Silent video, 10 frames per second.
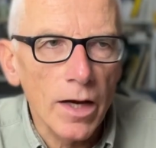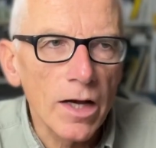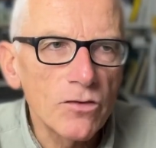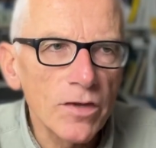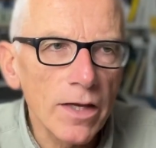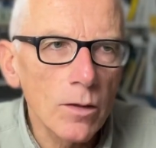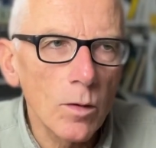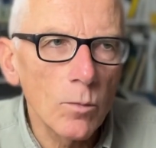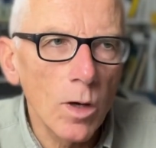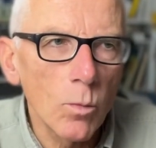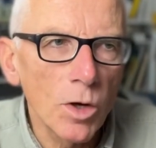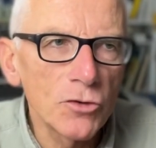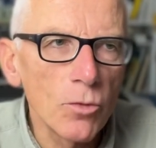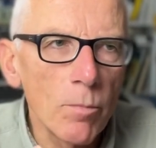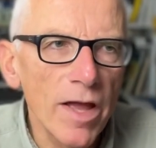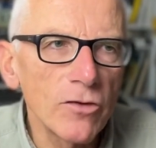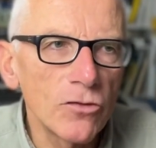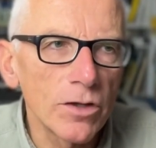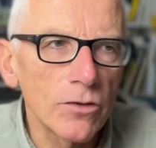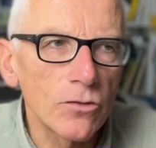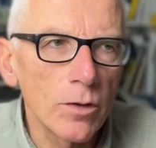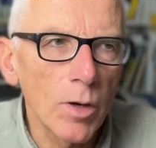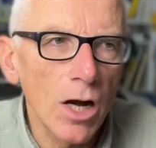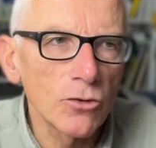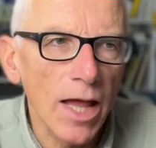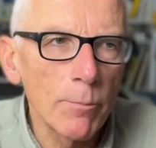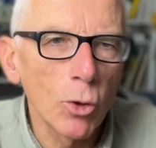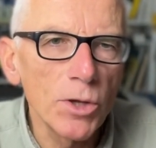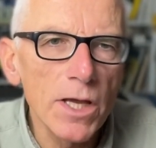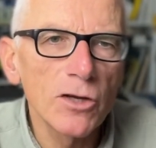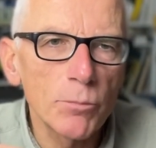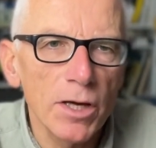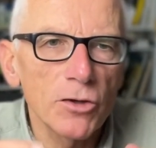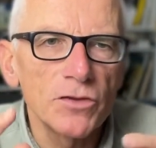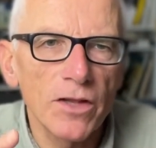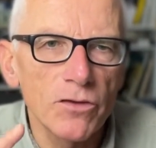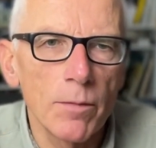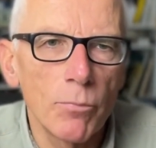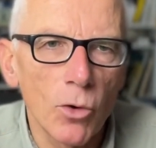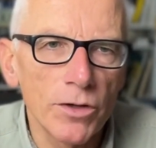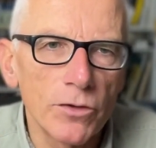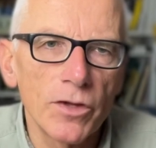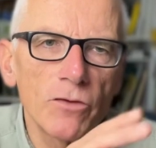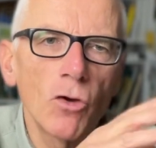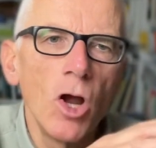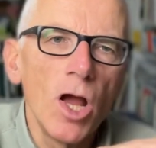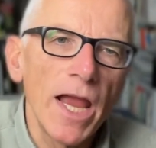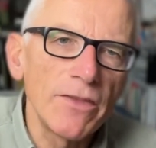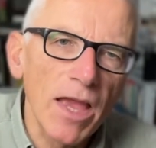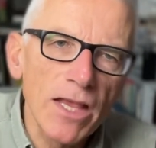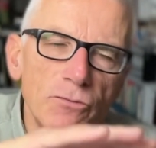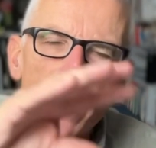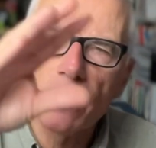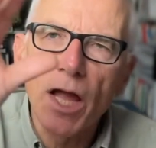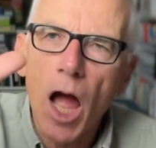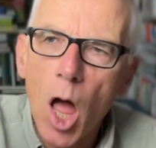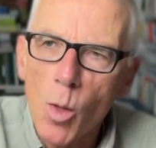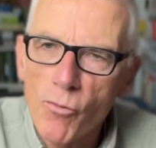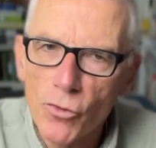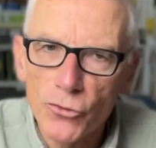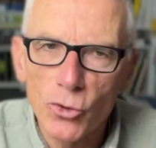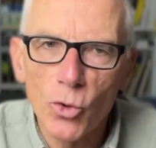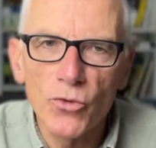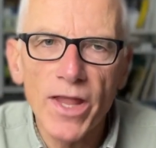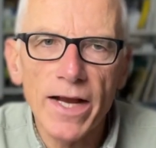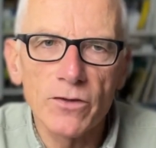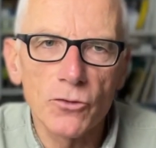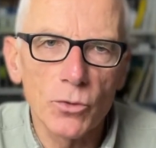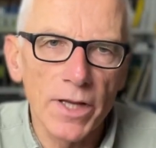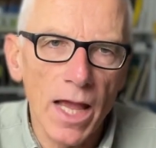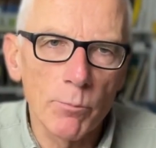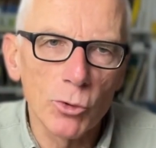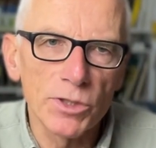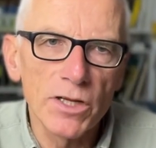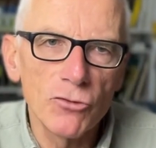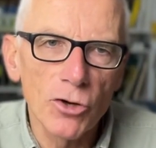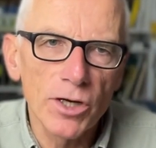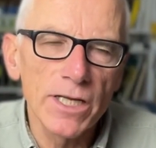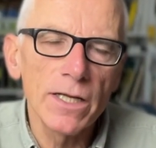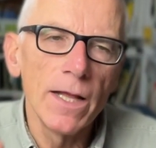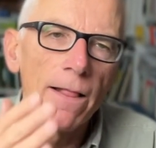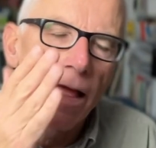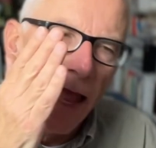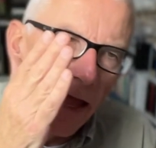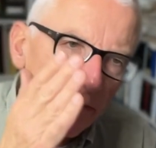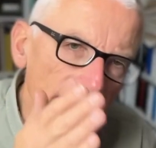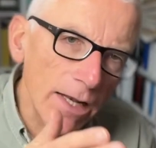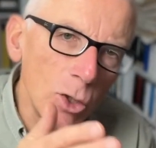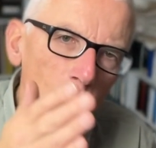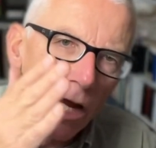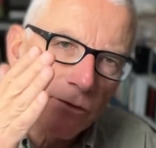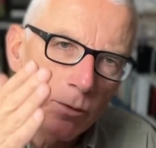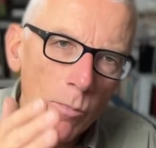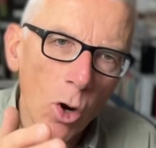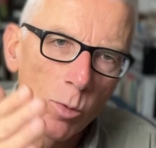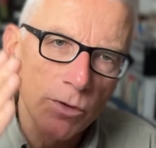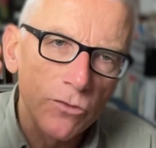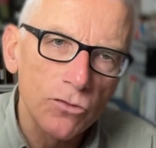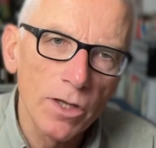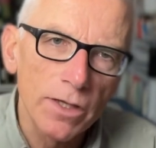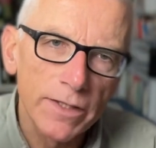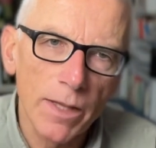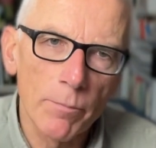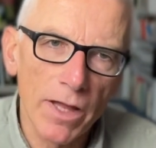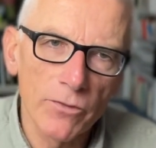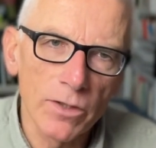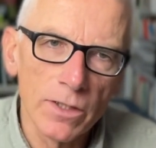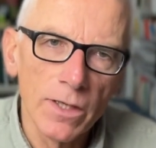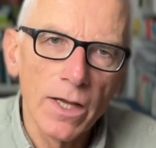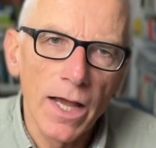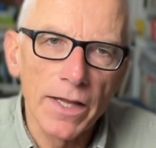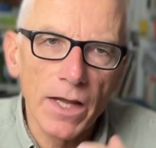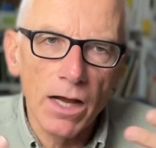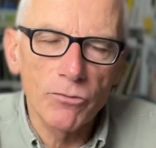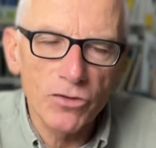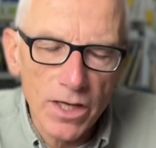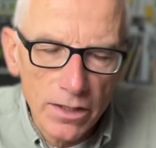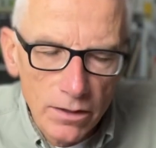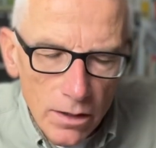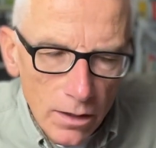I think what you mentioned about the employee experience, that's important. Huh? So it's very helpful to connect it to the employee journey and then look at the moments that matter. And I've seen